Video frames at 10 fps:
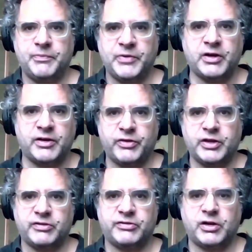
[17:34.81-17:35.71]
and I
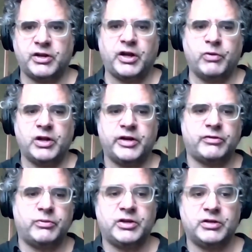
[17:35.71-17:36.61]
think suddenly I
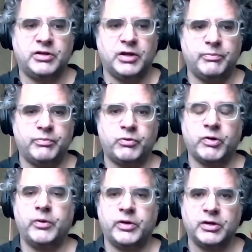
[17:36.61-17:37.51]
realized we could keep
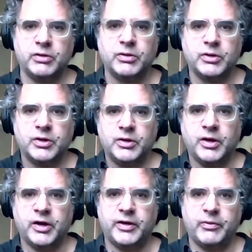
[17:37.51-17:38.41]
growing
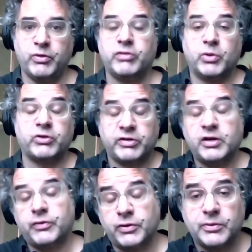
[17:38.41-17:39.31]
uh, with more
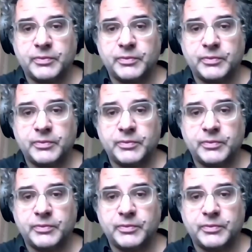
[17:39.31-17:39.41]
staff.